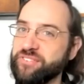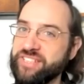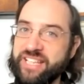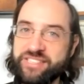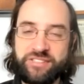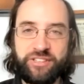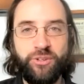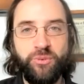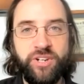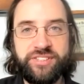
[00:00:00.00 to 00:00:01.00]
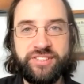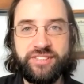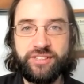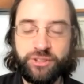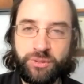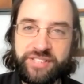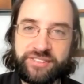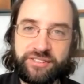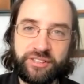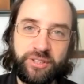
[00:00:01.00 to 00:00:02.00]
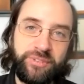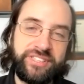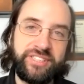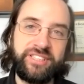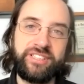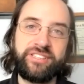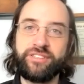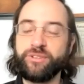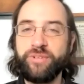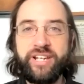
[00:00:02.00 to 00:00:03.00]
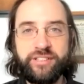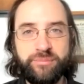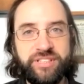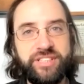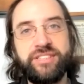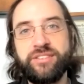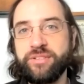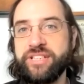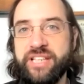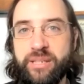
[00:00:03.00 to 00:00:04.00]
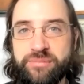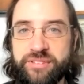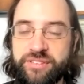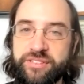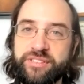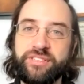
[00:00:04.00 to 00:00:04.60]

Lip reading: that's, once or twice is a coincidence or randomness, three times is,